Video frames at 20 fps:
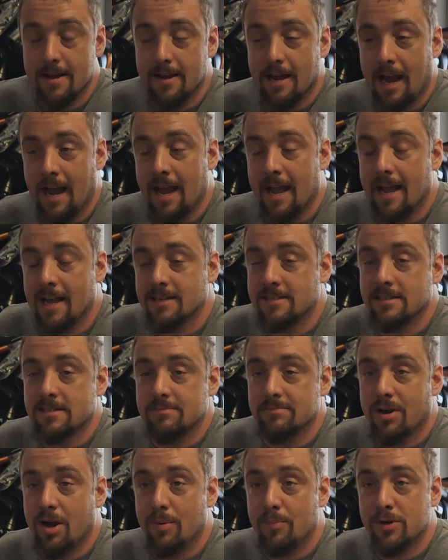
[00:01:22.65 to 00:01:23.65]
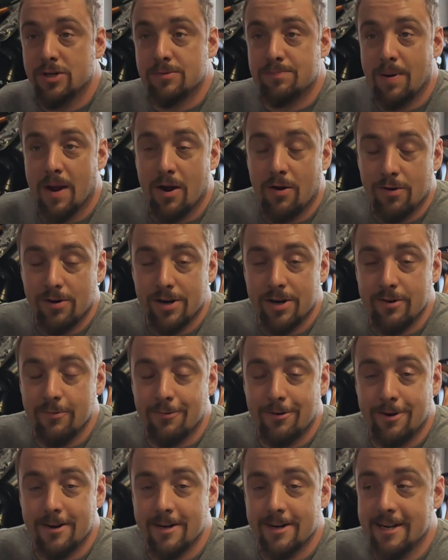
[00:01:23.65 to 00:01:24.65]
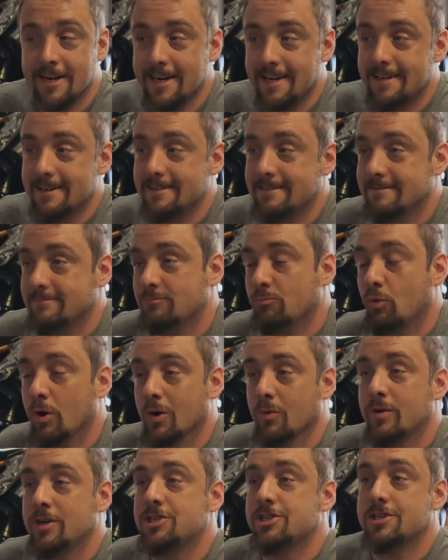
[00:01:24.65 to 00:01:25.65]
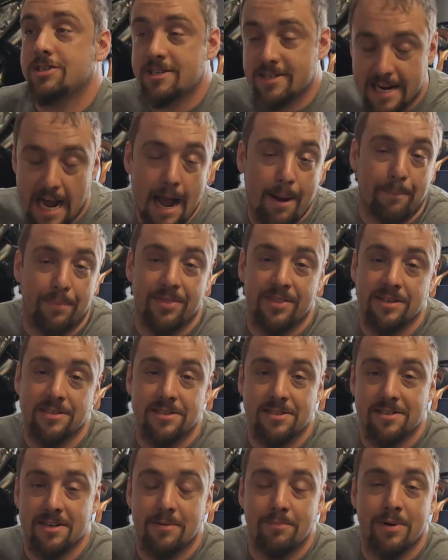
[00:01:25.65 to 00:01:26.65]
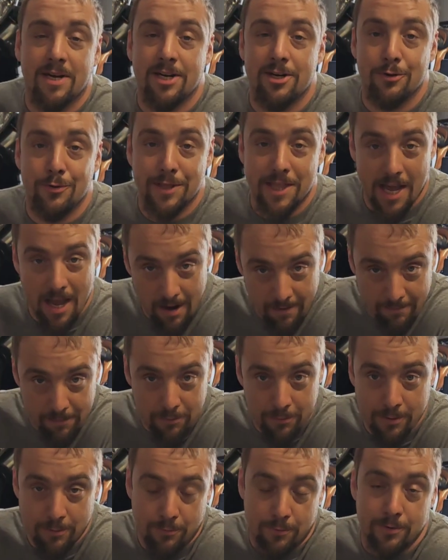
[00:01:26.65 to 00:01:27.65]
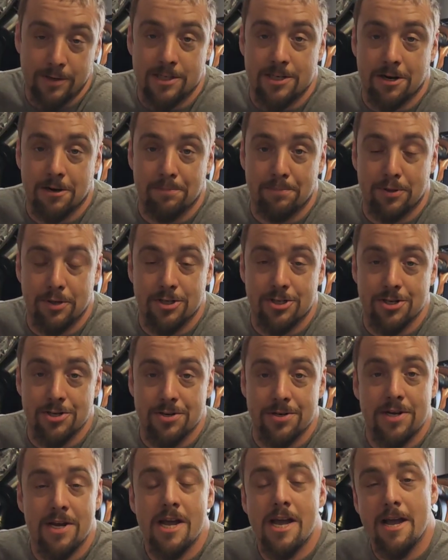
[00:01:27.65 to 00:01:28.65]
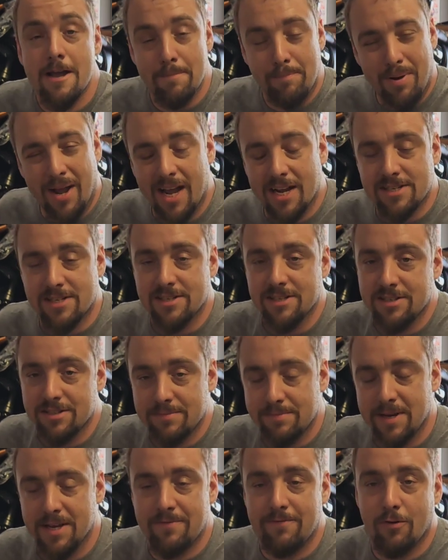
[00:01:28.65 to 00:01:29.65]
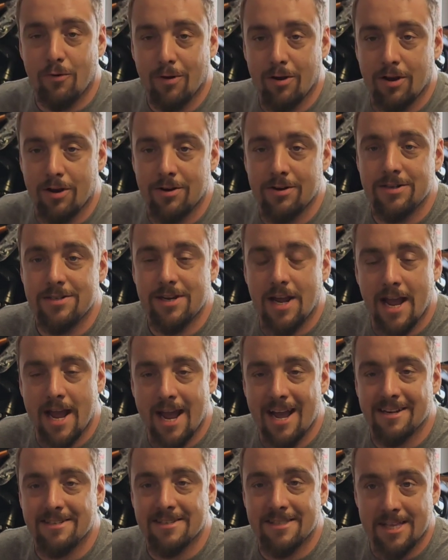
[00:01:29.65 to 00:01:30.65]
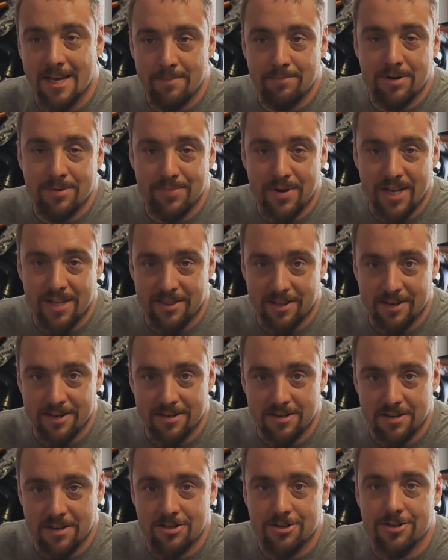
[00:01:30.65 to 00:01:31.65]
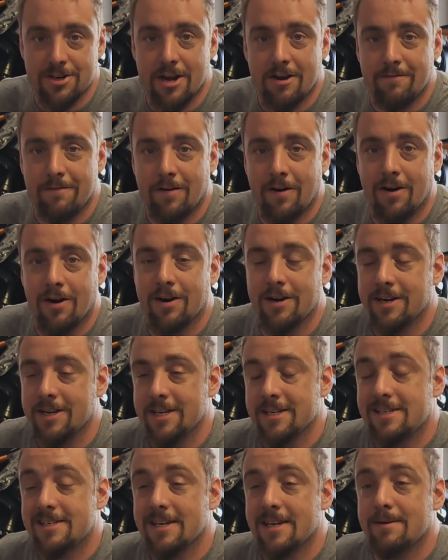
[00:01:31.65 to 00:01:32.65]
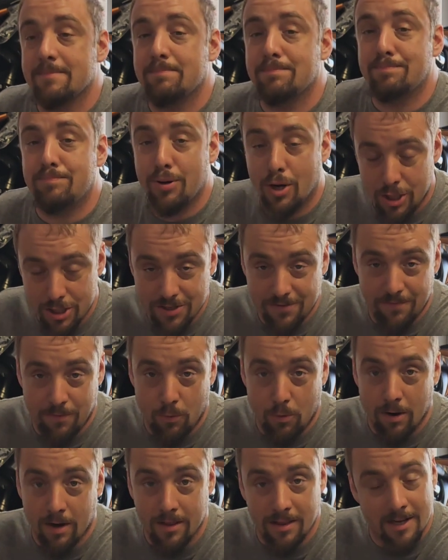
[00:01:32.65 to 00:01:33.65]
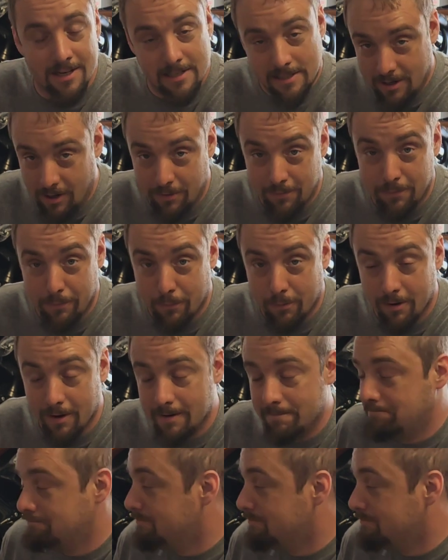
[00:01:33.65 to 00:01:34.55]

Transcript: I asked him how much power he wanted in it, where we should stop. This is something I do with everyone when we start pushing past into the mid 400s. I asked them to make the decision how far, and he said push for it, let's go for it.